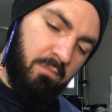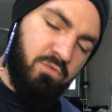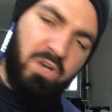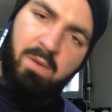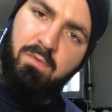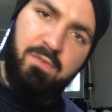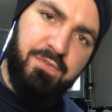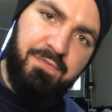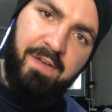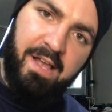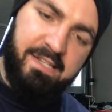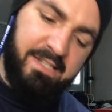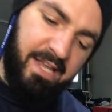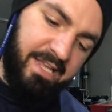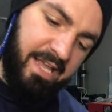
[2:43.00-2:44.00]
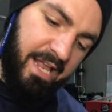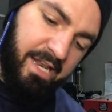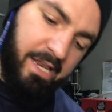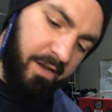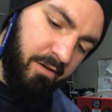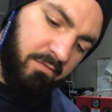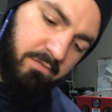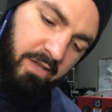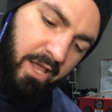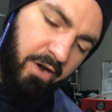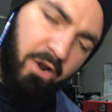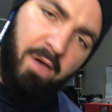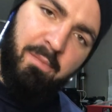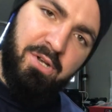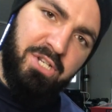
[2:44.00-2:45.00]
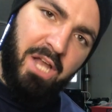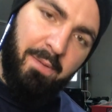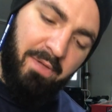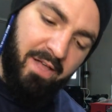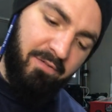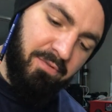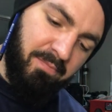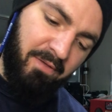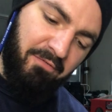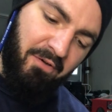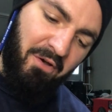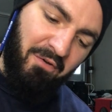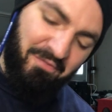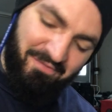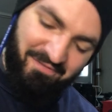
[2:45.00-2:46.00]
Try and move as fast as I can here. I don't know how much time I'll have with my phone.